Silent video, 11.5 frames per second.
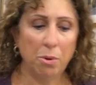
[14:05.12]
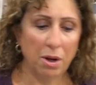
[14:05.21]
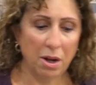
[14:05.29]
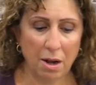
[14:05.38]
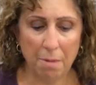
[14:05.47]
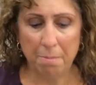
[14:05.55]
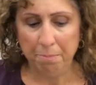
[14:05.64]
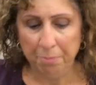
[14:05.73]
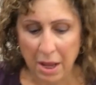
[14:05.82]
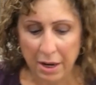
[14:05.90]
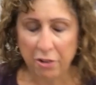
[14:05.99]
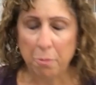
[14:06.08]

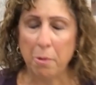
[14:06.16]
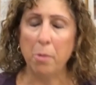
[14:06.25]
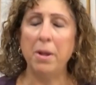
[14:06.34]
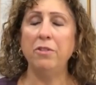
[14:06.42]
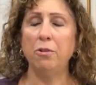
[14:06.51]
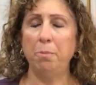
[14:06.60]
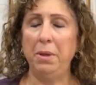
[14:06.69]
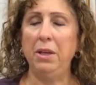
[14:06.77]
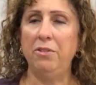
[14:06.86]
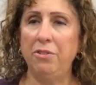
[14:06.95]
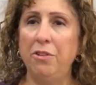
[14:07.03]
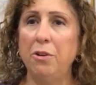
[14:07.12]
an experimental
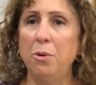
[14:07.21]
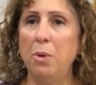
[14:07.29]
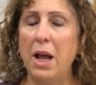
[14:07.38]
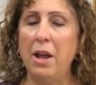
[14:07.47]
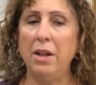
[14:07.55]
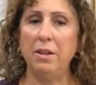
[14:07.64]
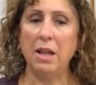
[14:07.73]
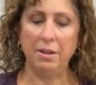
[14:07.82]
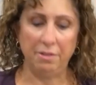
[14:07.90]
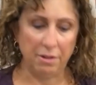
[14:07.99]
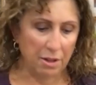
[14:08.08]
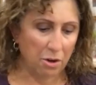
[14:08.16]
piece too. I
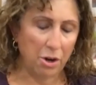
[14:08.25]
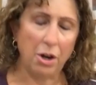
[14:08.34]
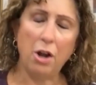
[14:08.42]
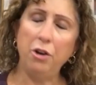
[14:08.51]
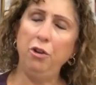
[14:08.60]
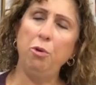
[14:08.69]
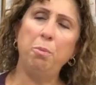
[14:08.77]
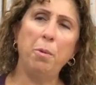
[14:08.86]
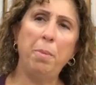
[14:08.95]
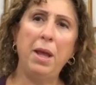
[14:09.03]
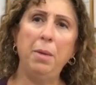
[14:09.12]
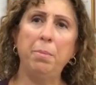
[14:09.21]
did that on
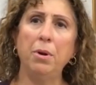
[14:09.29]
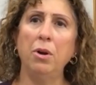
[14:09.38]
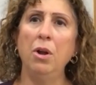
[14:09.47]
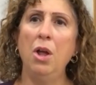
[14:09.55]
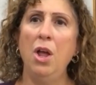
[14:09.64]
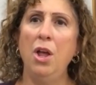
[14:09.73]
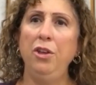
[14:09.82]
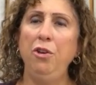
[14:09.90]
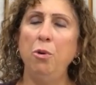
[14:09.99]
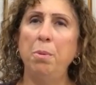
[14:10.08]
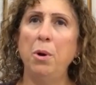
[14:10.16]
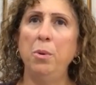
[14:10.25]
Yupo paper.
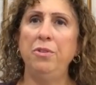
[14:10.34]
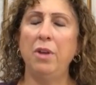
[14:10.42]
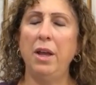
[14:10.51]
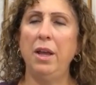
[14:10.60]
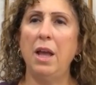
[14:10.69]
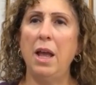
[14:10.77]
Yupo is a